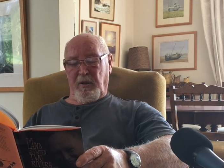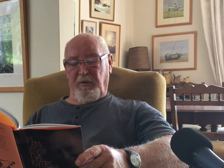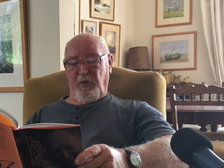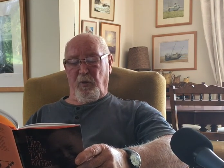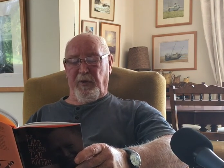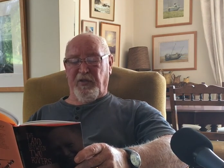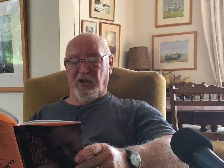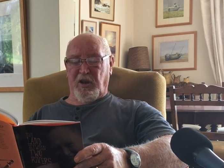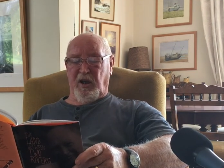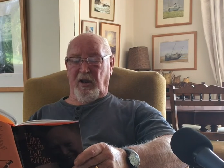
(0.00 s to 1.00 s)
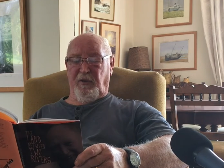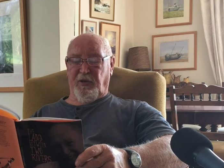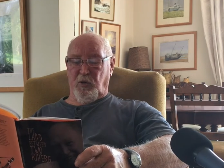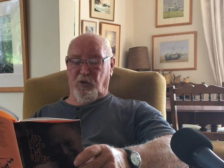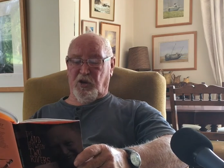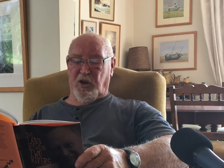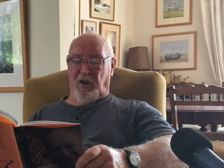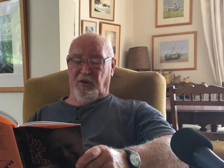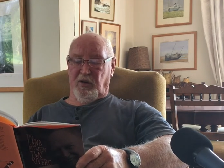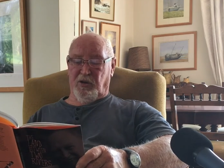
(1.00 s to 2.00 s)
For we've seen a few
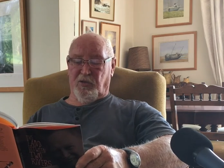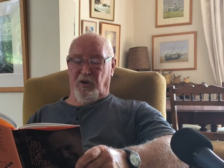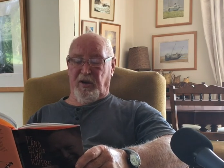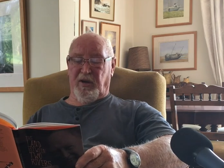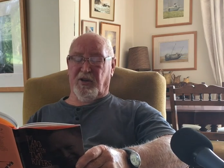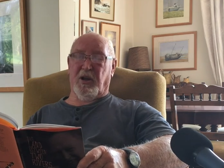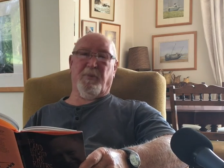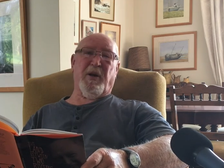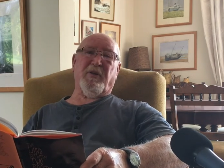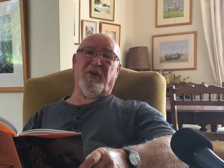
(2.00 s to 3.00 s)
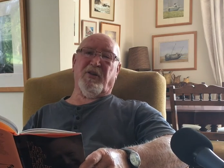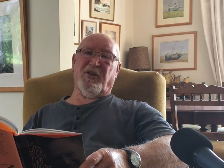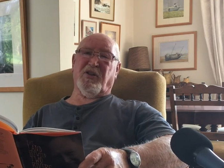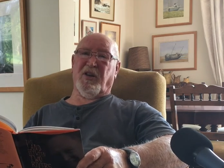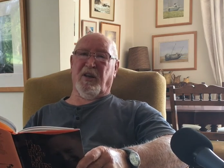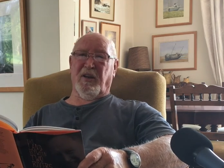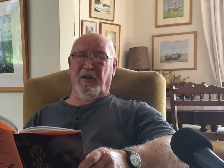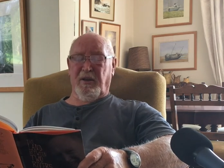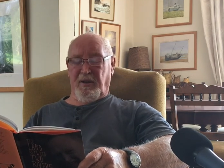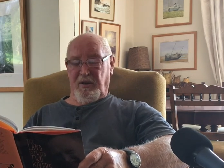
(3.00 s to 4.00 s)
suns rise up out of the sea,